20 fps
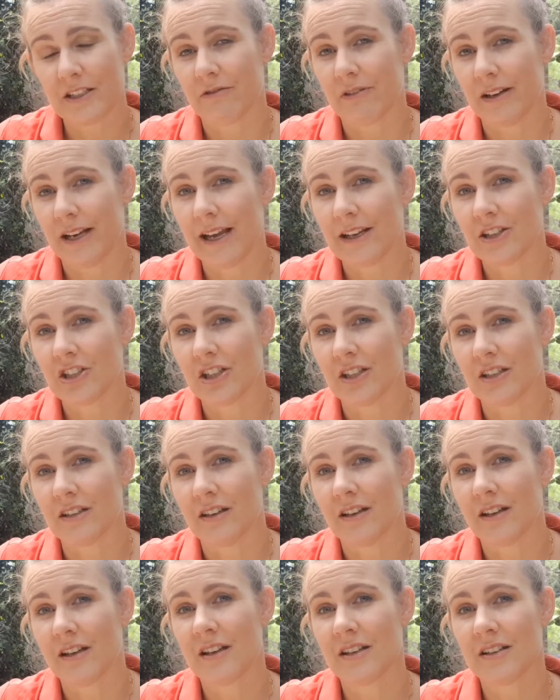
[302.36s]
a reaction.
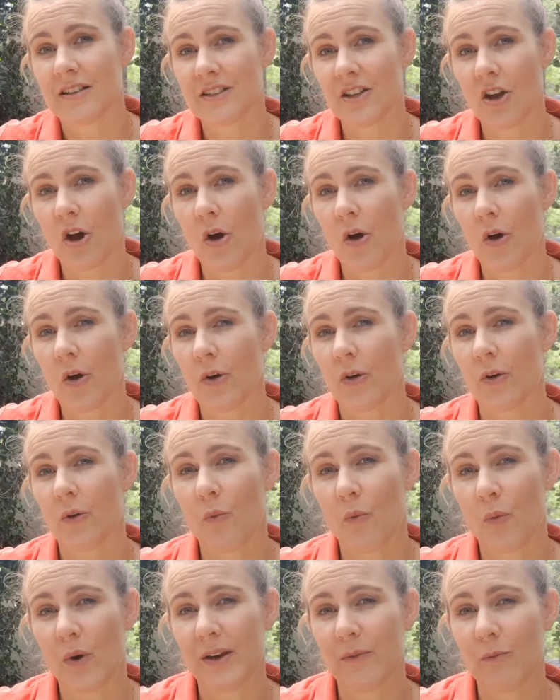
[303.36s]
So
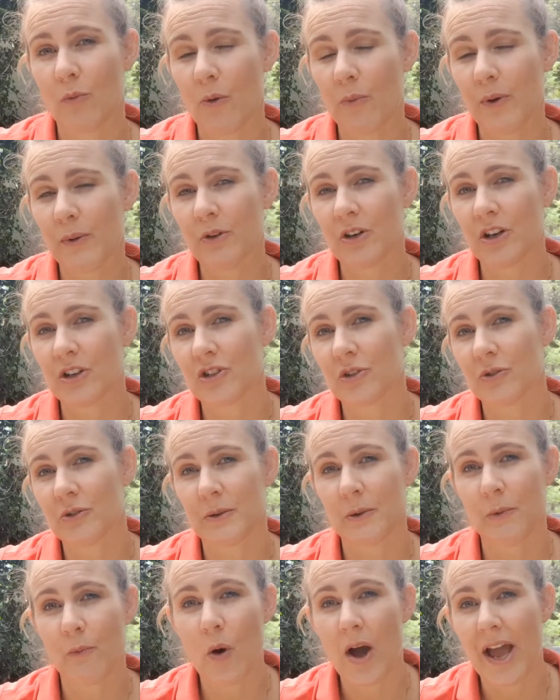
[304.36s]
what we want to do
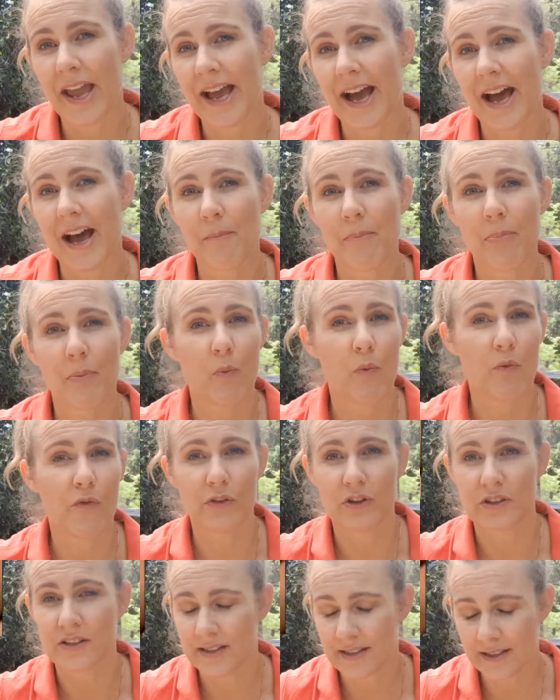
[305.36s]
is we weigh up
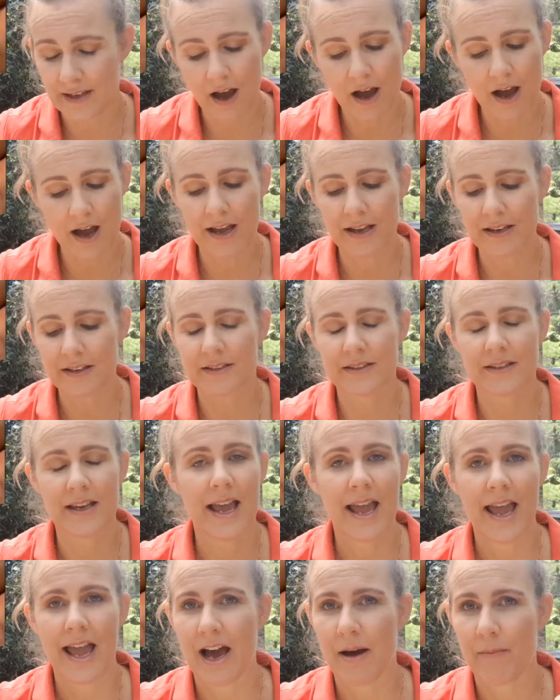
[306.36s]
for the size,
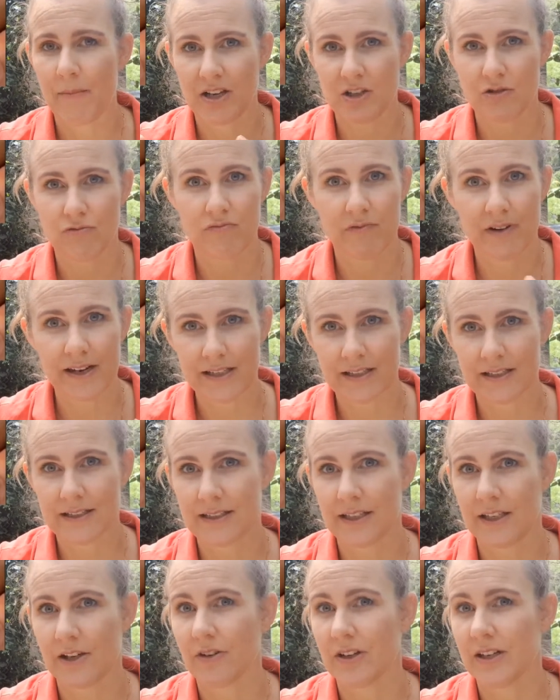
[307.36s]
how much redness
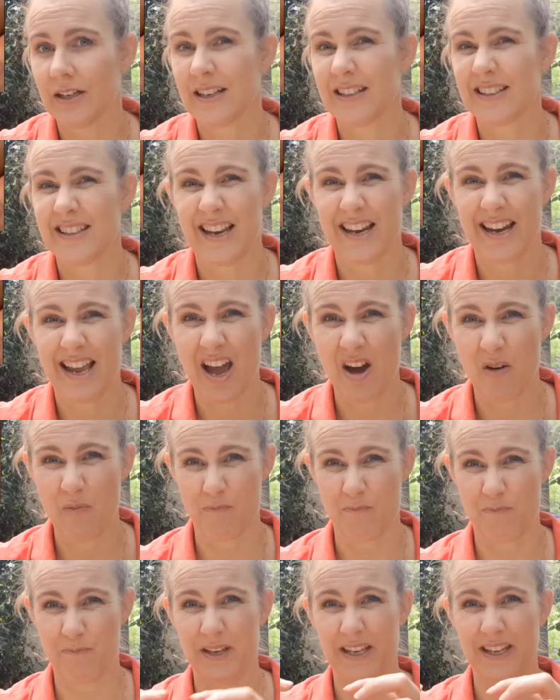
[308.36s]
there is, and how
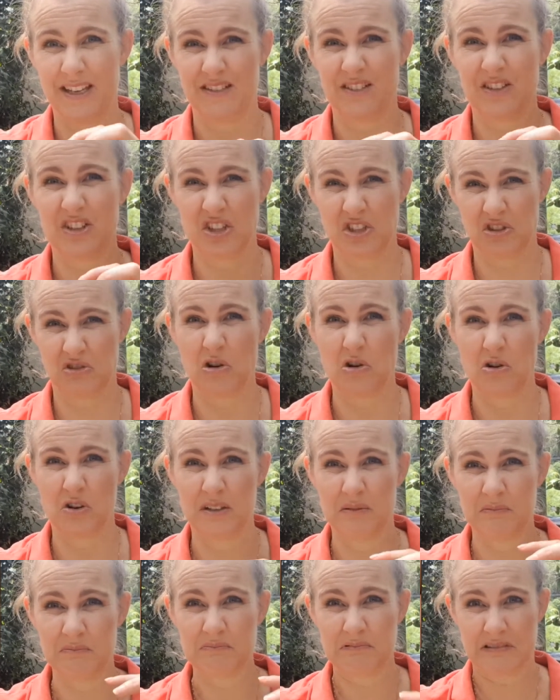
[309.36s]
big and strong
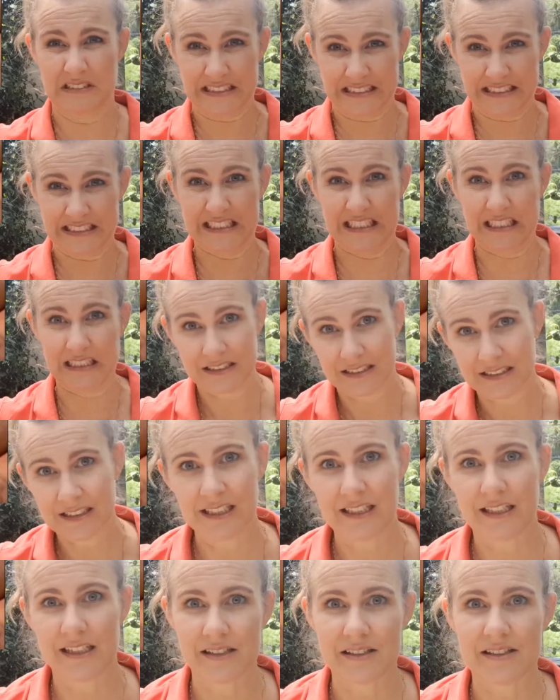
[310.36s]
and
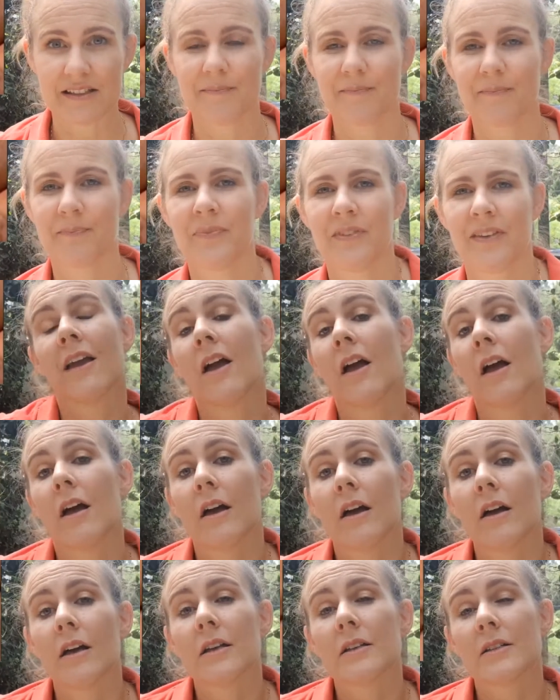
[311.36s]
it is.
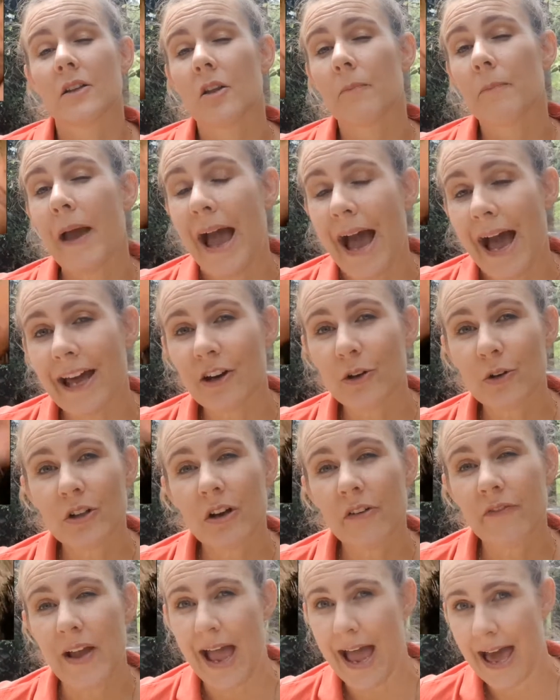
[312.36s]
So the panel
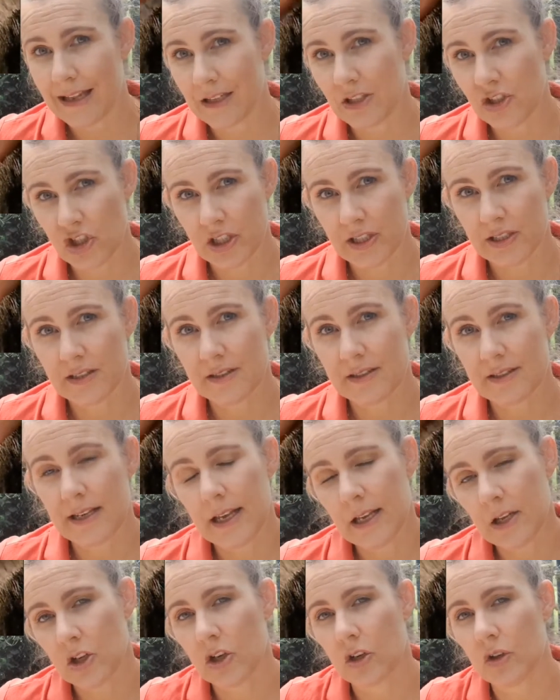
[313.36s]
of allergens
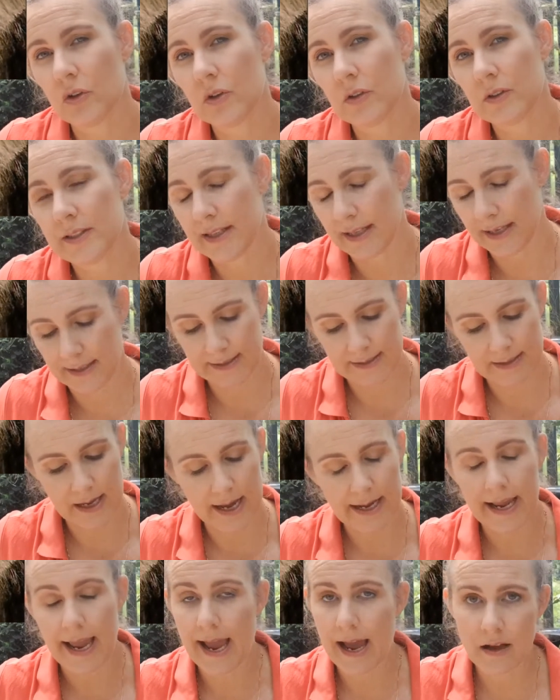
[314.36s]
includes things
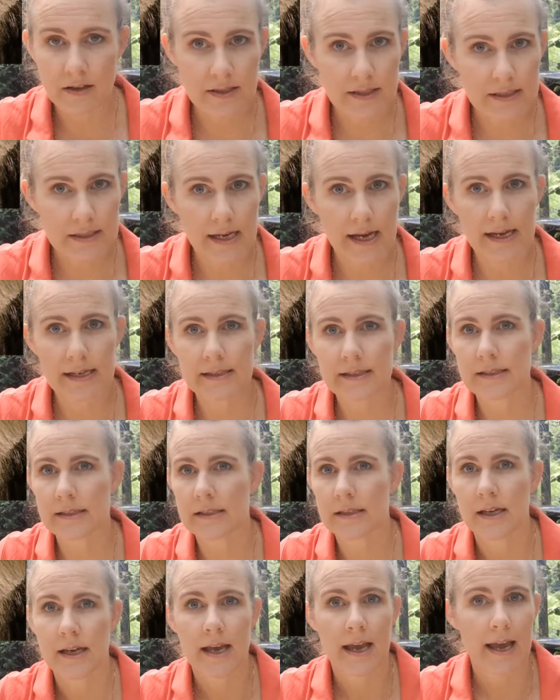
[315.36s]
like house dust